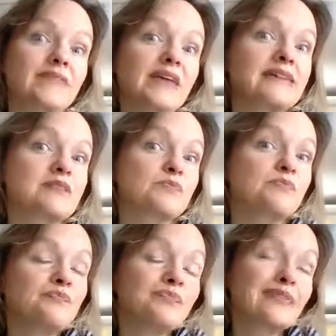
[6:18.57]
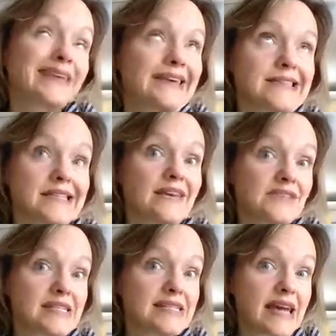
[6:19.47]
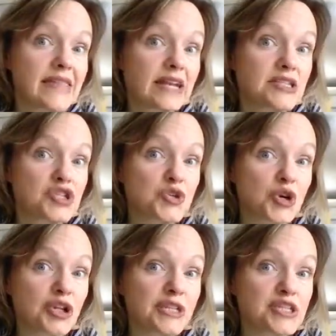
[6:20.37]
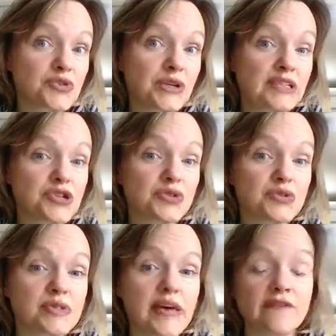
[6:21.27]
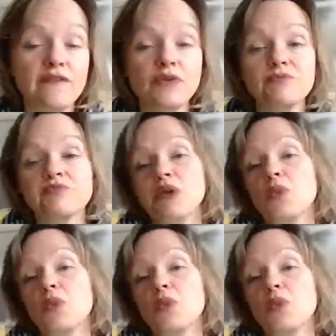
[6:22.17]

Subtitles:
it's safe to say that it's too early to reintroduce that food.